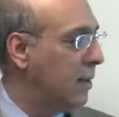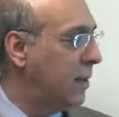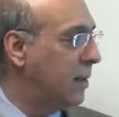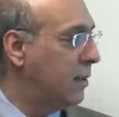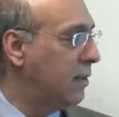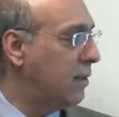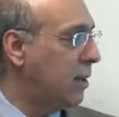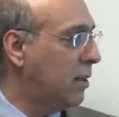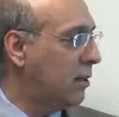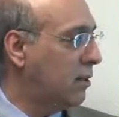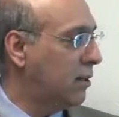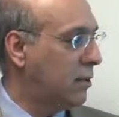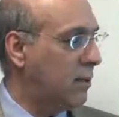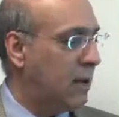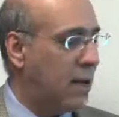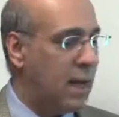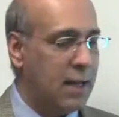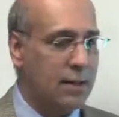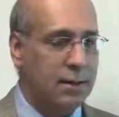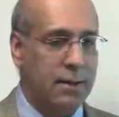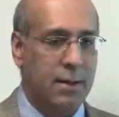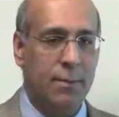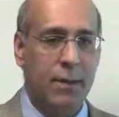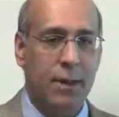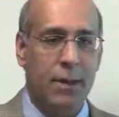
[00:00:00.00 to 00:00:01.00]
This also
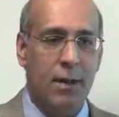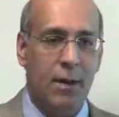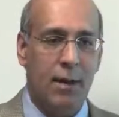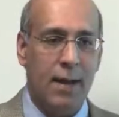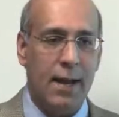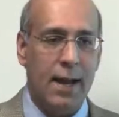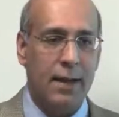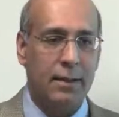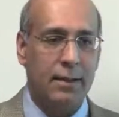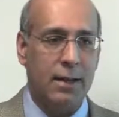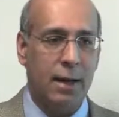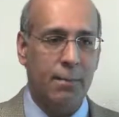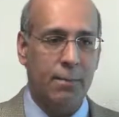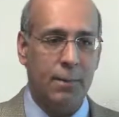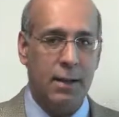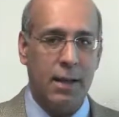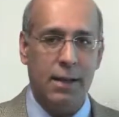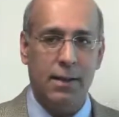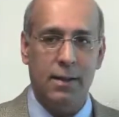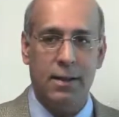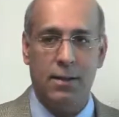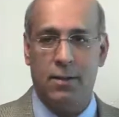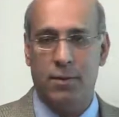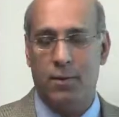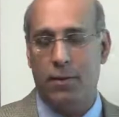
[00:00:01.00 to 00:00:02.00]
has something called
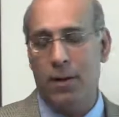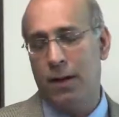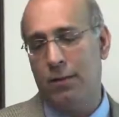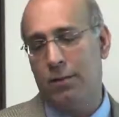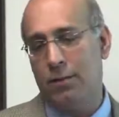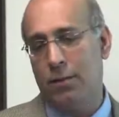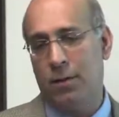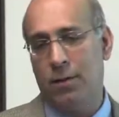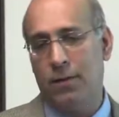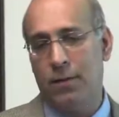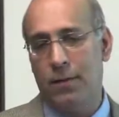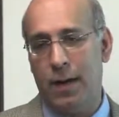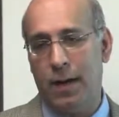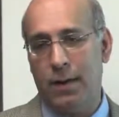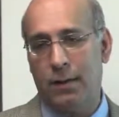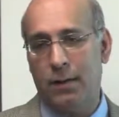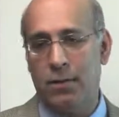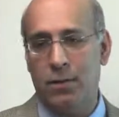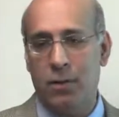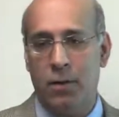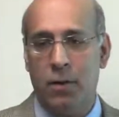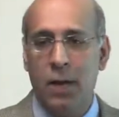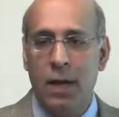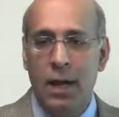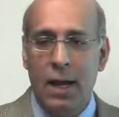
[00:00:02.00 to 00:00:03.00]
antiplatelet derived growth factor.
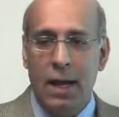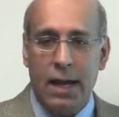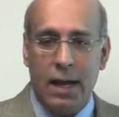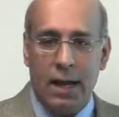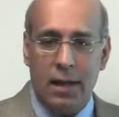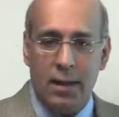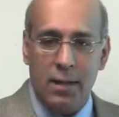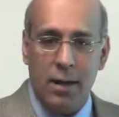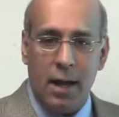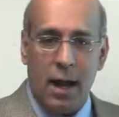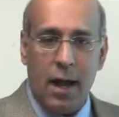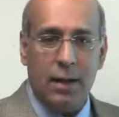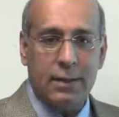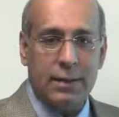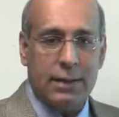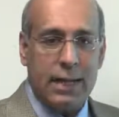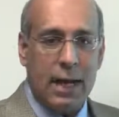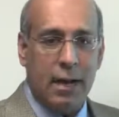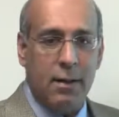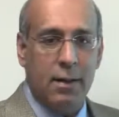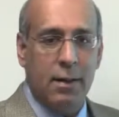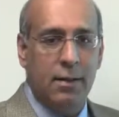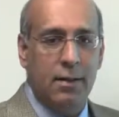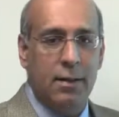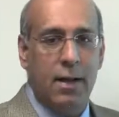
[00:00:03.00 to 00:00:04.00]
So it knocks
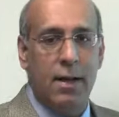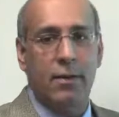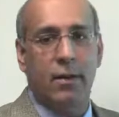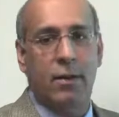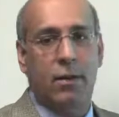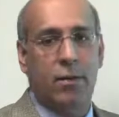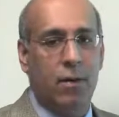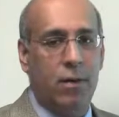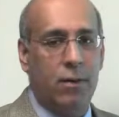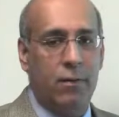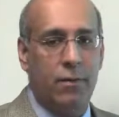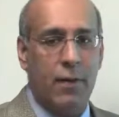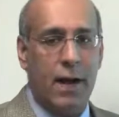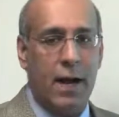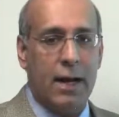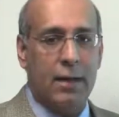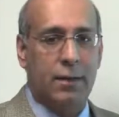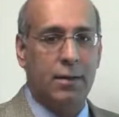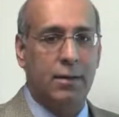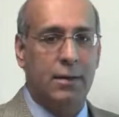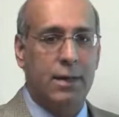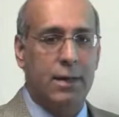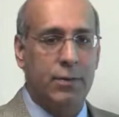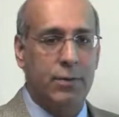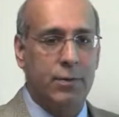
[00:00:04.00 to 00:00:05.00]
out another growth
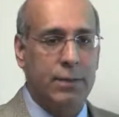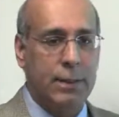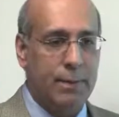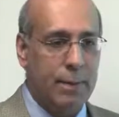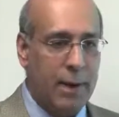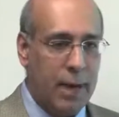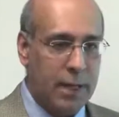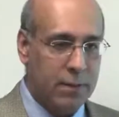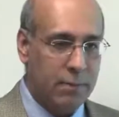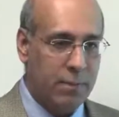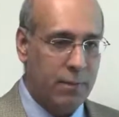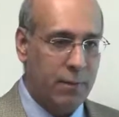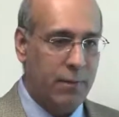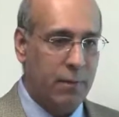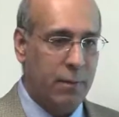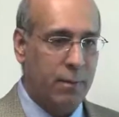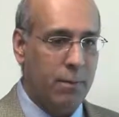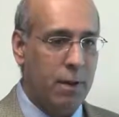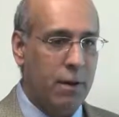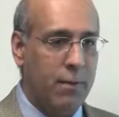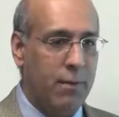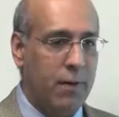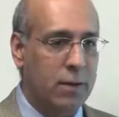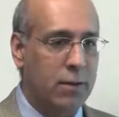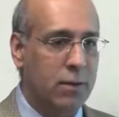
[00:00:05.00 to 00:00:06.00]
factor that's responsible for
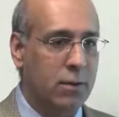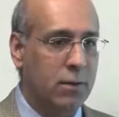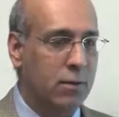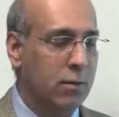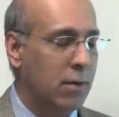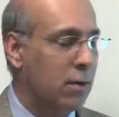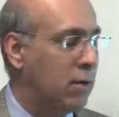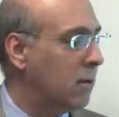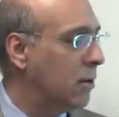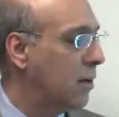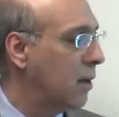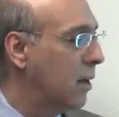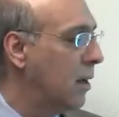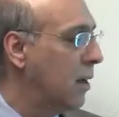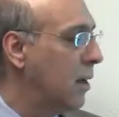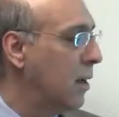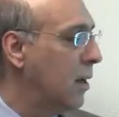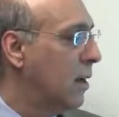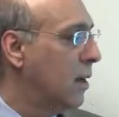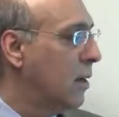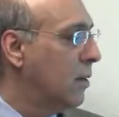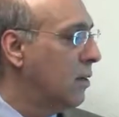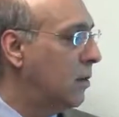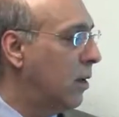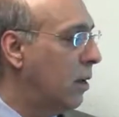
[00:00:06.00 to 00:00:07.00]
blood vessel growth.
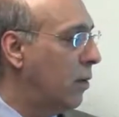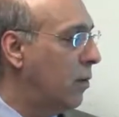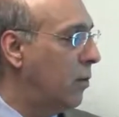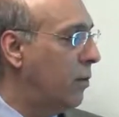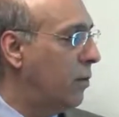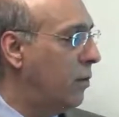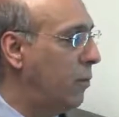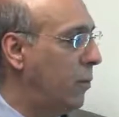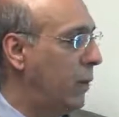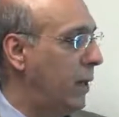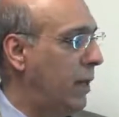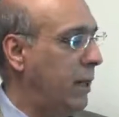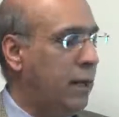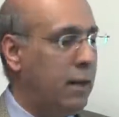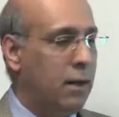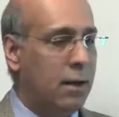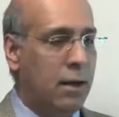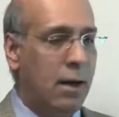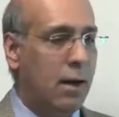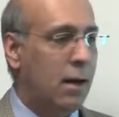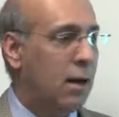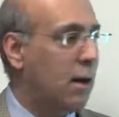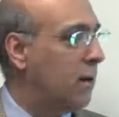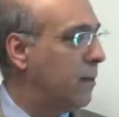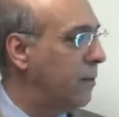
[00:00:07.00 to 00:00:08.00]
So we,
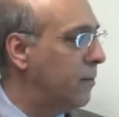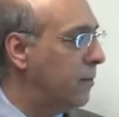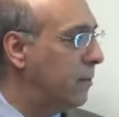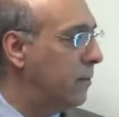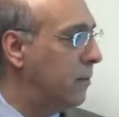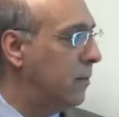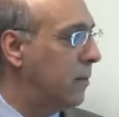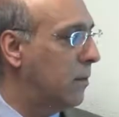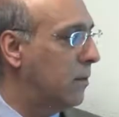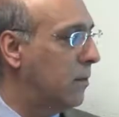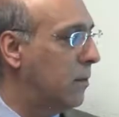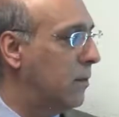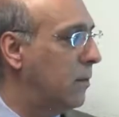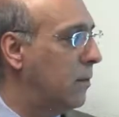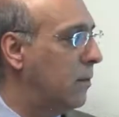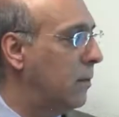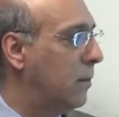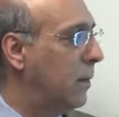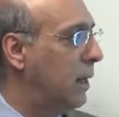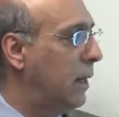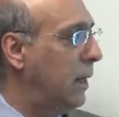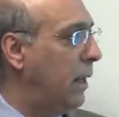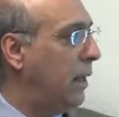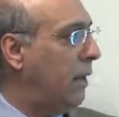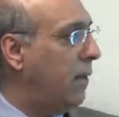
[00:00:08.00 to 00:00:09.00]
um,
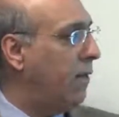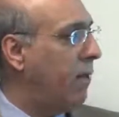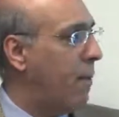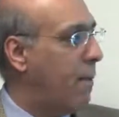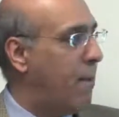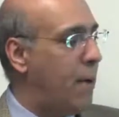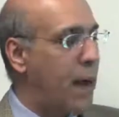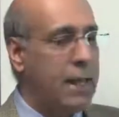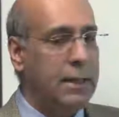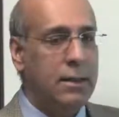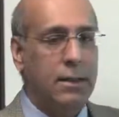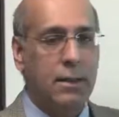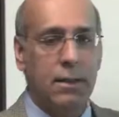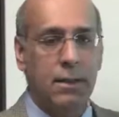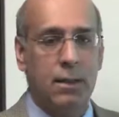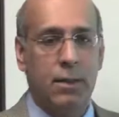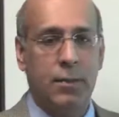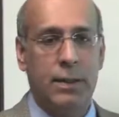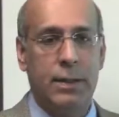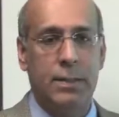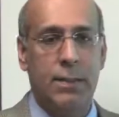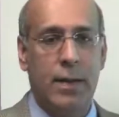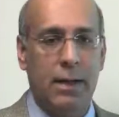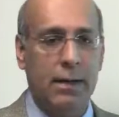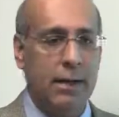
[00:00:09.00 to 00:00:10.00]
if a patient doesn't
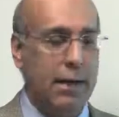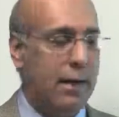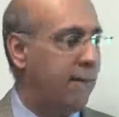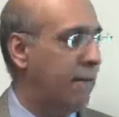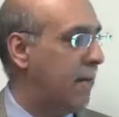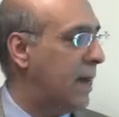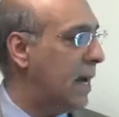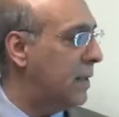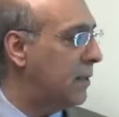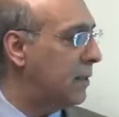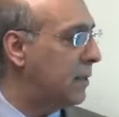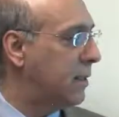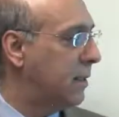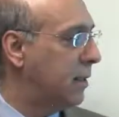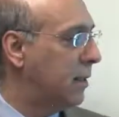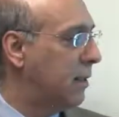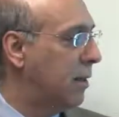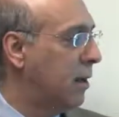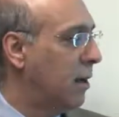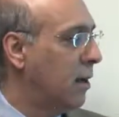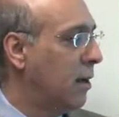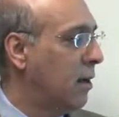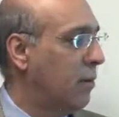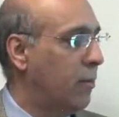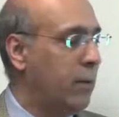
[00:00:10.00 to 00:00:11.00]
respond to
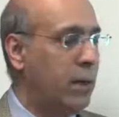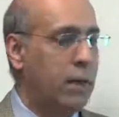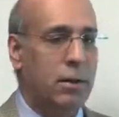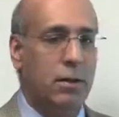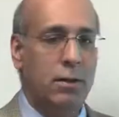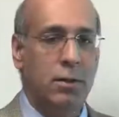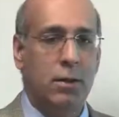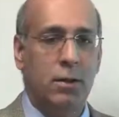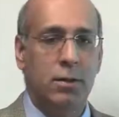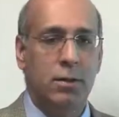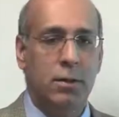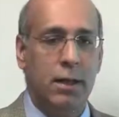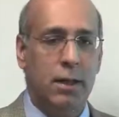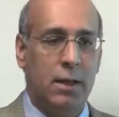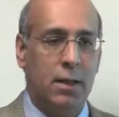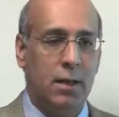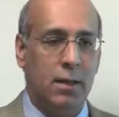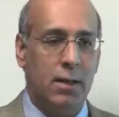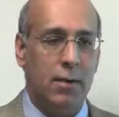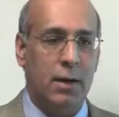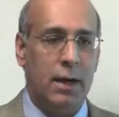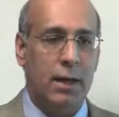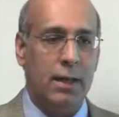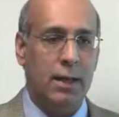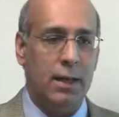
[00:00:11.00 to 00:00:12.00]
Avastin, we'll usually go
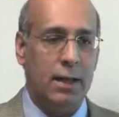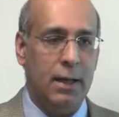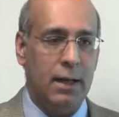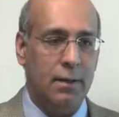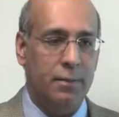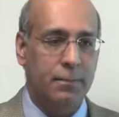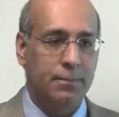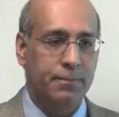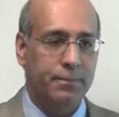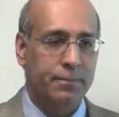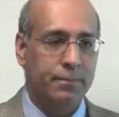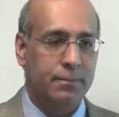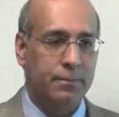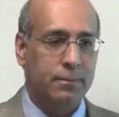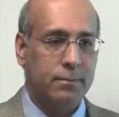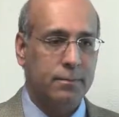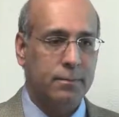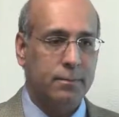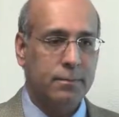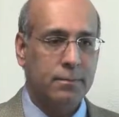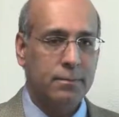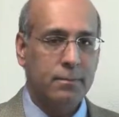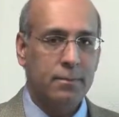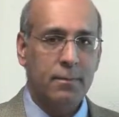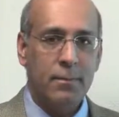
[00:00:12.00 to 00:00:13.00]
to Eylea.
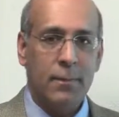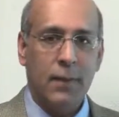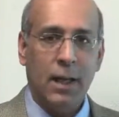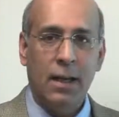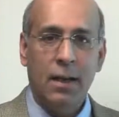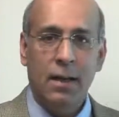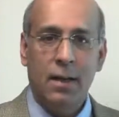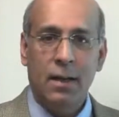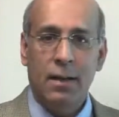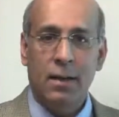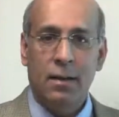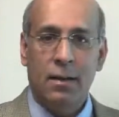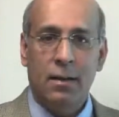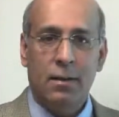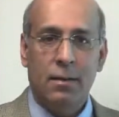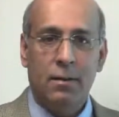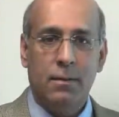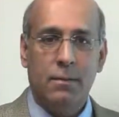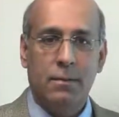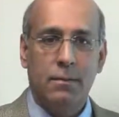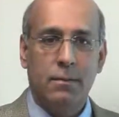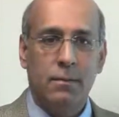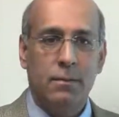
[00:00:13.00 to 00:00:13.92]
You don't or you